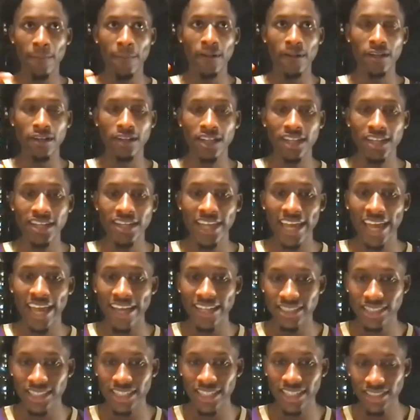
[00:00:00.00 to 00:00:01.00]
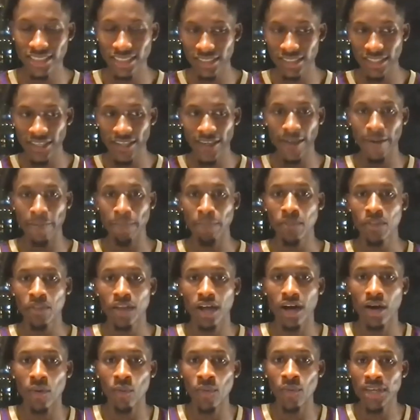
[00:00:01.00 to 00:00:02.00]
Look, see, this is the thing.
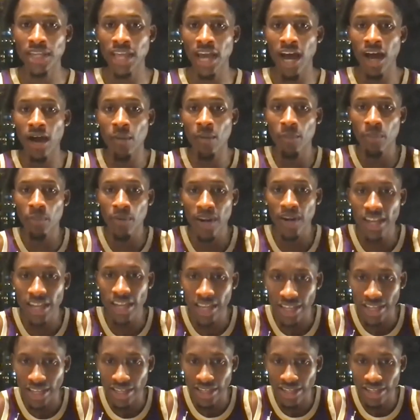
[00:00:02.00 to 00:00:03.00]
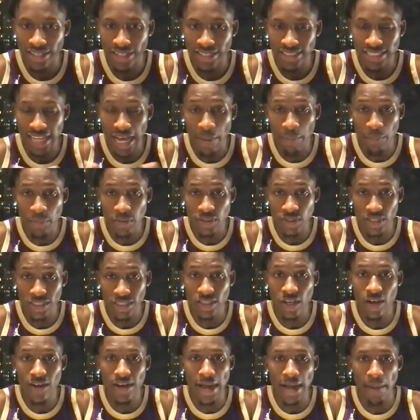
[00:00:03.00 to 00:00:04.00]
When y'all prayed, this opportunity,
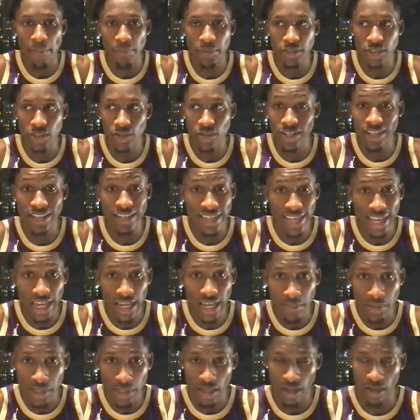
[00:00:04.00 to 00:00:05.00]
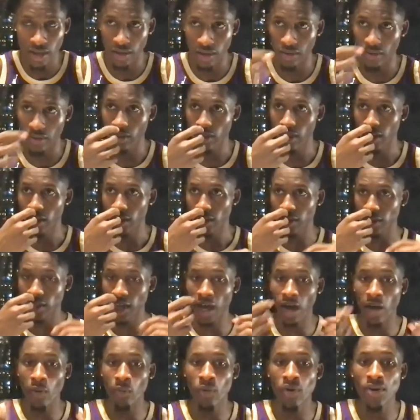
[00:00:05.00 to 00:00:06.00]
it's called an opportunity. It came to y'all.
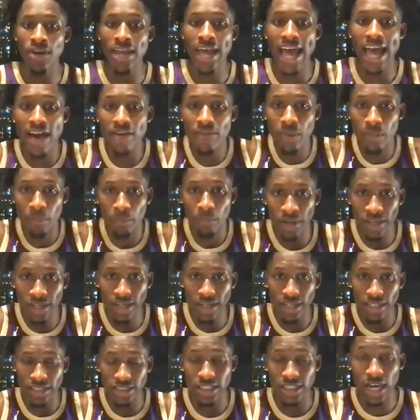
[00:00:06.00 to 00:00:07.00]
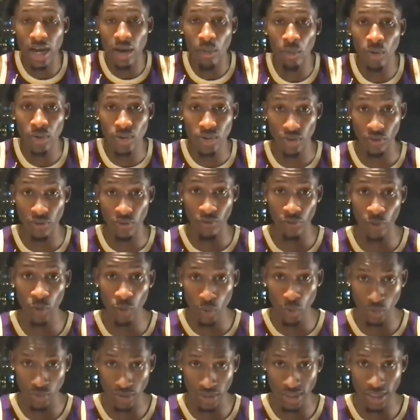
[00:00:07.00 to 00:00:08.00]
Y'all want to have abundance. Y'all want the
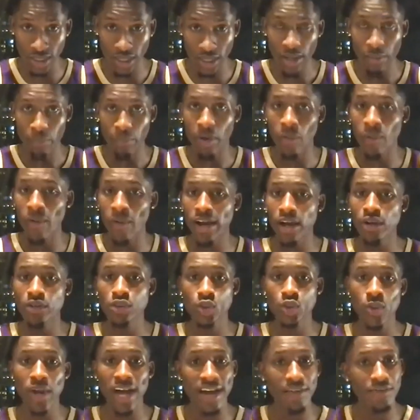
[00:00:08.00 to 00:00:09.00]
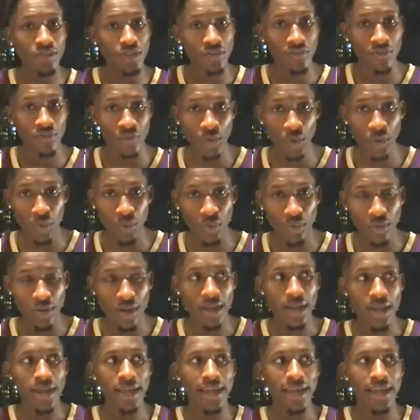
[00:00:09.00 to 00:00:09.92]
fruits. But why don't you have the fruit?